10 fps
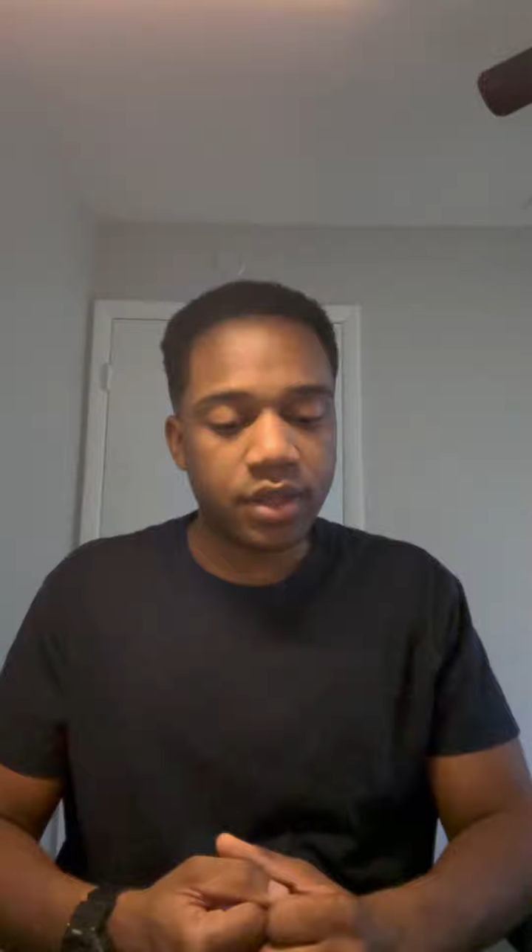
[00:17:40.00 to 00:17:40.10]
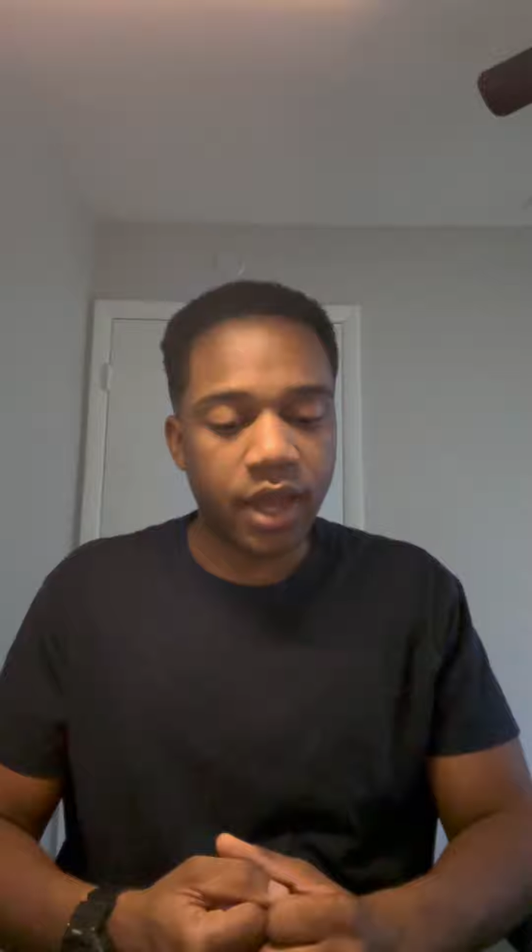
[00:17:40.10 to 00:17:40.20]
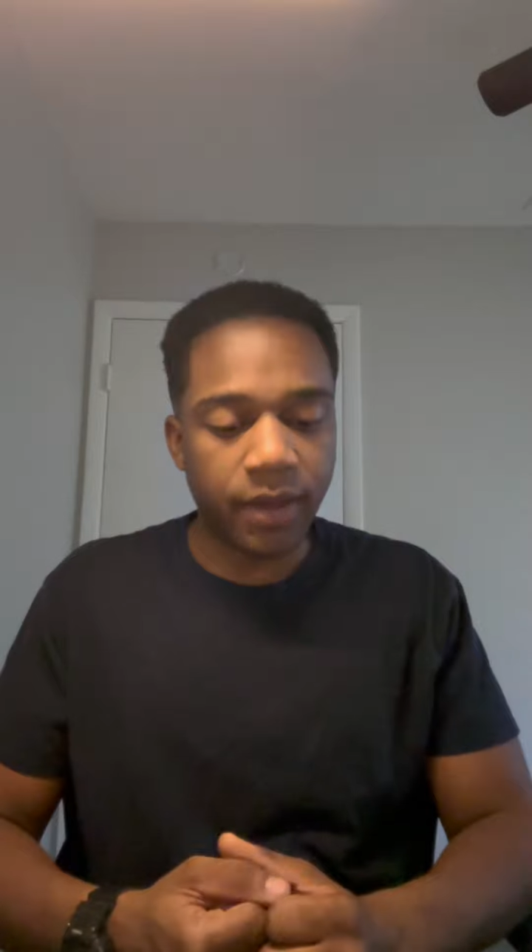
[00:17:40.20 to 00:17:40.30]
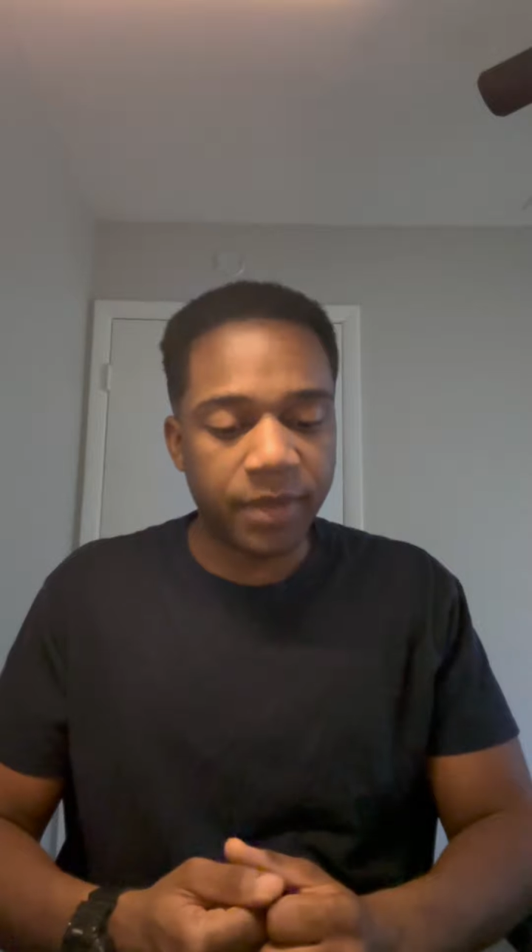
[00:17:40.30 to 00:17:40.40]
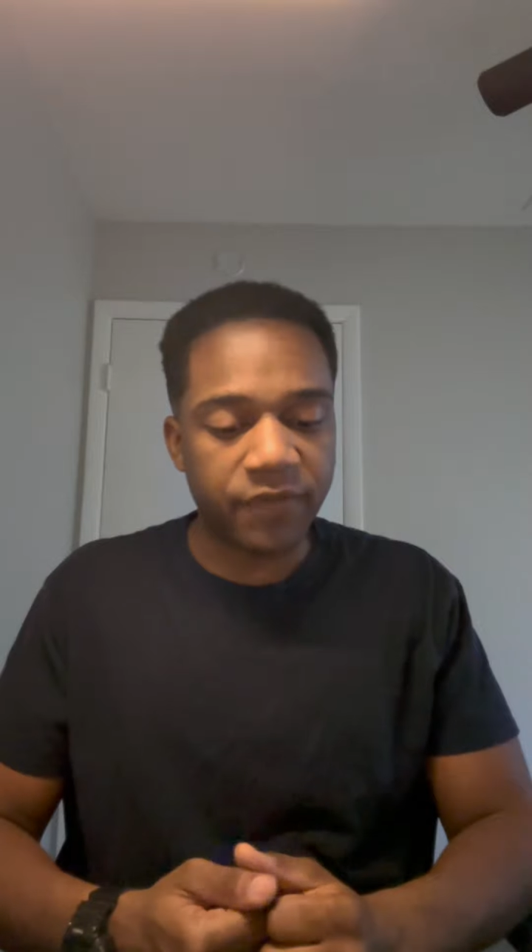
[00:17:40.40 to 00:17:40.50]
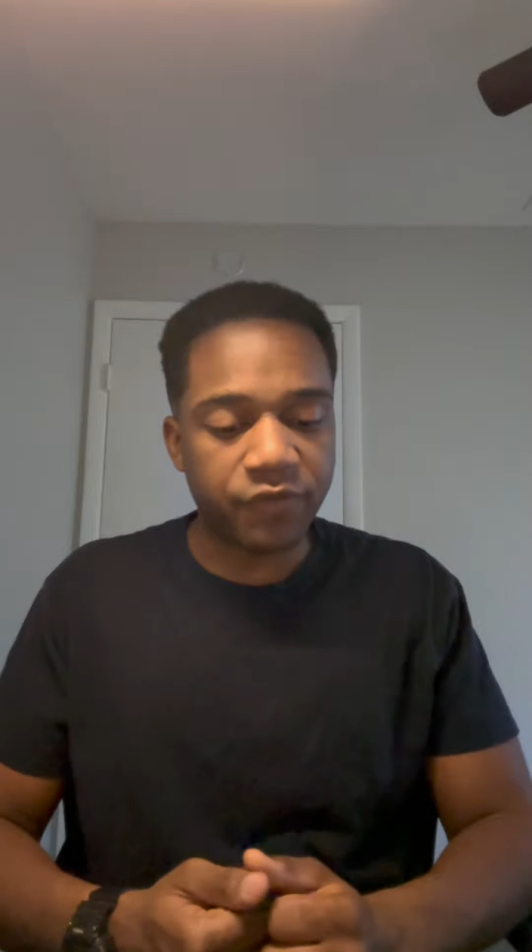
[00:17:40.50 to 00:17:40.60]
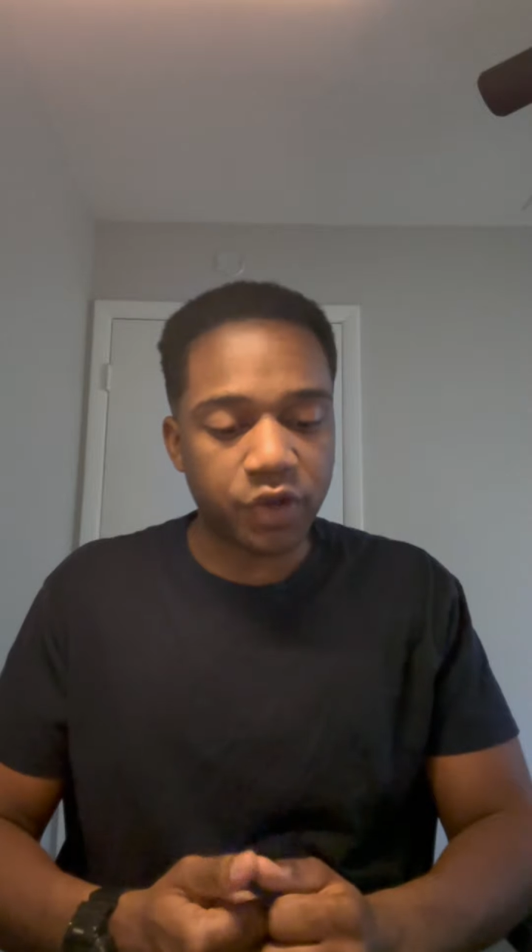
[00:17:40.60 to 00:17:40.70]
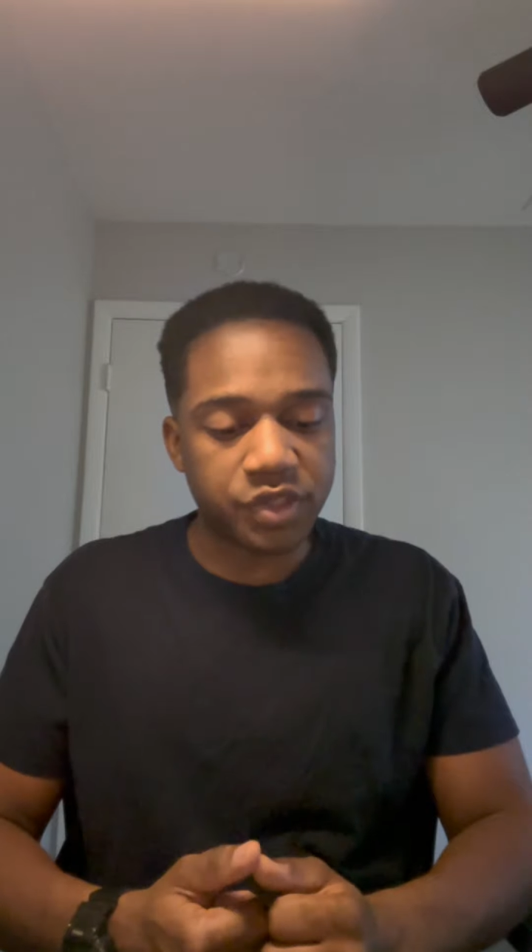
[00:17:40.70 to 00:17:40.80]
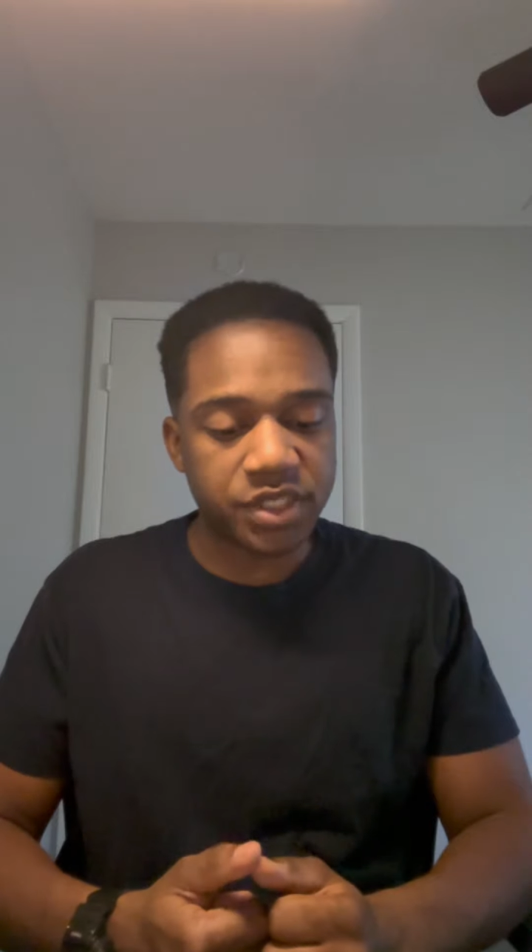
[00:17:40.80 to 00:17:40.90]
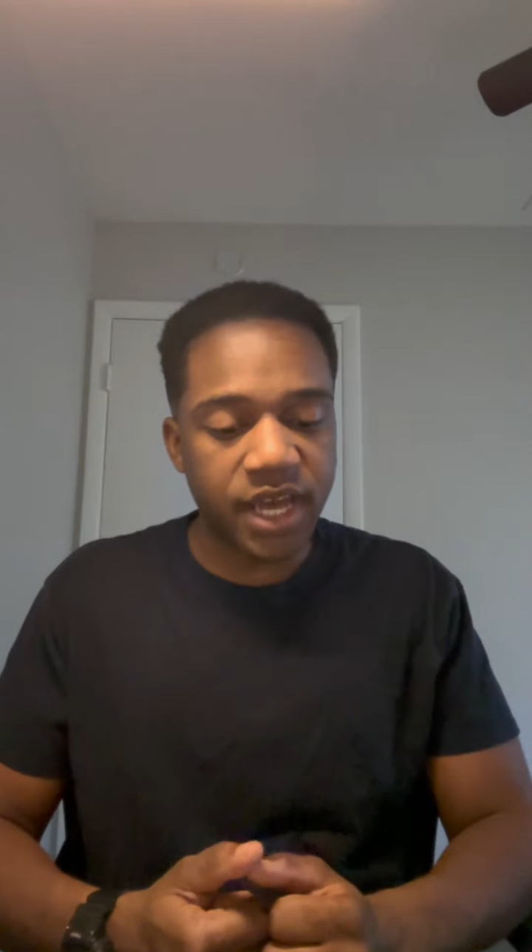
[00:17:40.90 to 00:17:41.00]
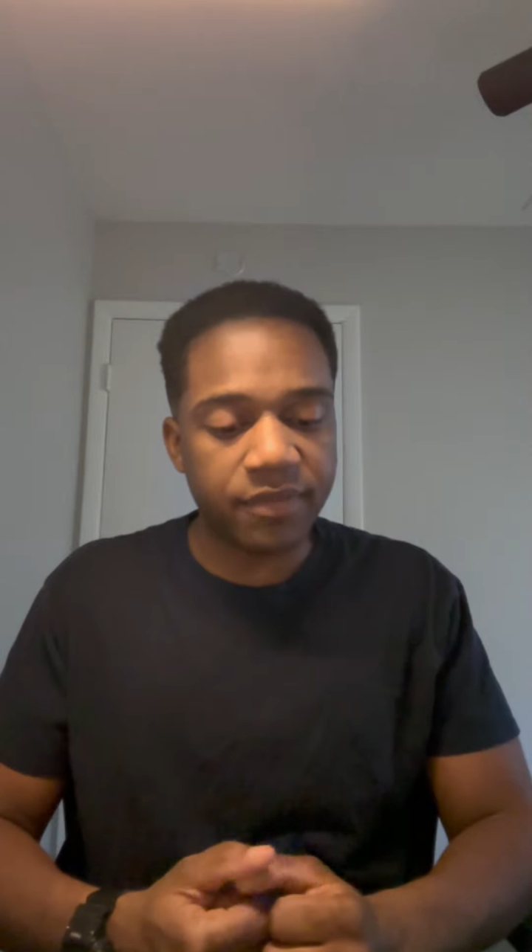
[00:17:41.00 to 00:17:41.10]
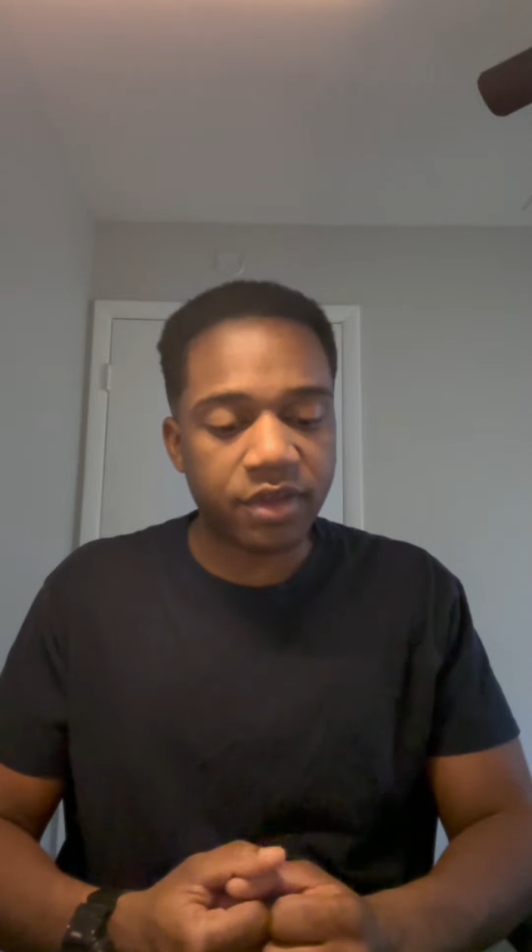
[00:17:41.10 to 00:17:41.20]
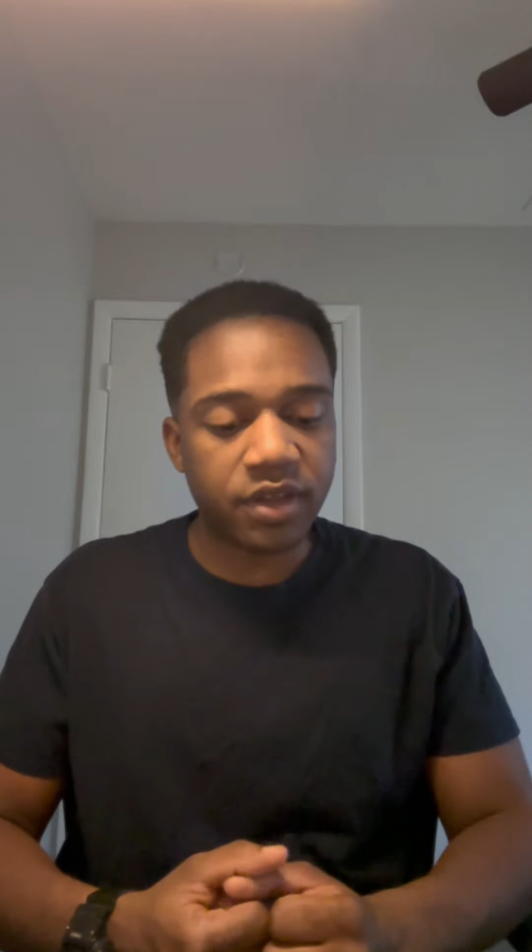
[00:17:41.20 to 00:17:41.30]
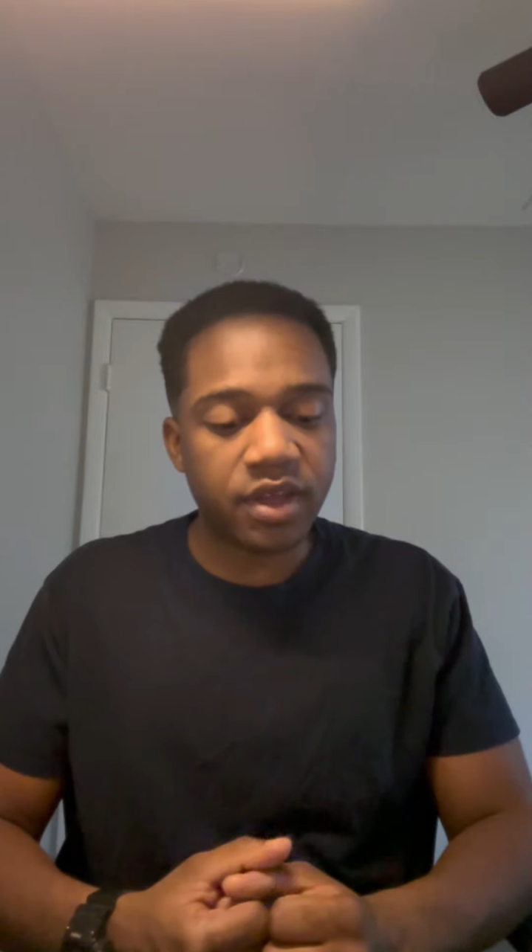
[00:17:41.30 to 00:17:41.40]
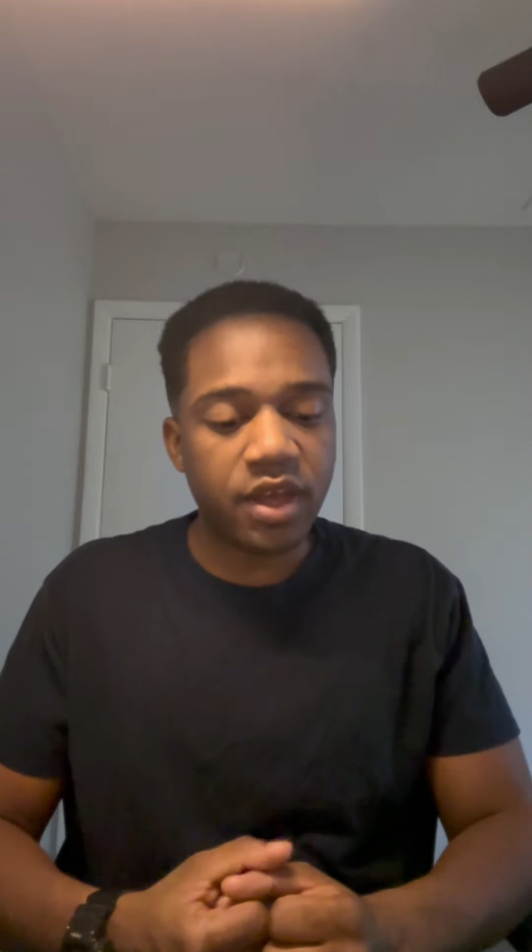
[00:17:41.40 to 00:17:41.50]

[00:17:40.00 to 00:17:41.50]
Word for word: I meant verse 7.